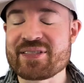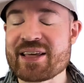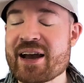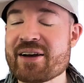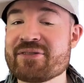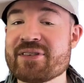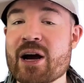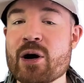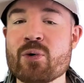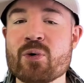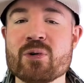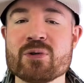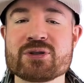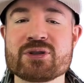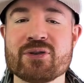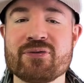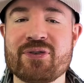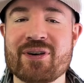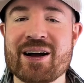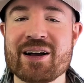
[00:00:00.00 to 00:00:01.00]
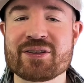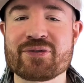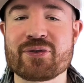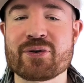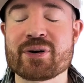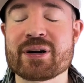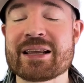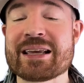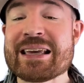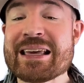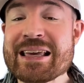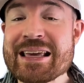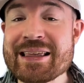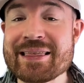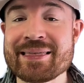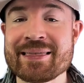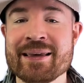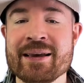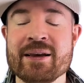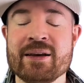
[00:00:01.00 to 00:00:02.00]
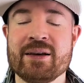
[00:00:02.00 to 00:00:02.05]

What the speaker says: they have now also filed for an ETH